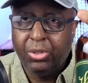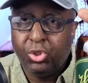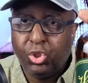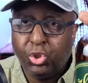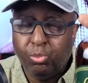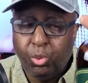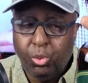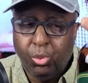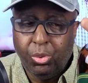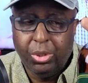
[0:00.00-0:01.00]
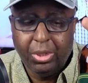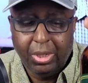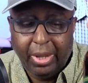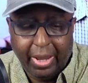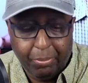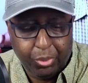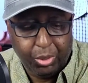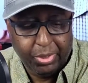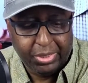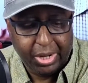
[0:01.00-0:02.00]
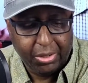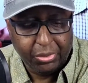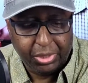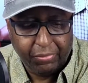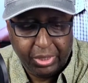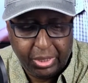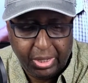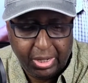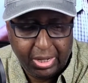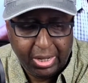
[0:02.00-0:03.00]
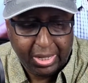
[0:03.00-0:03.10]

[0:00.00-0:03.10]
It's smooth. It pretty much handles everything.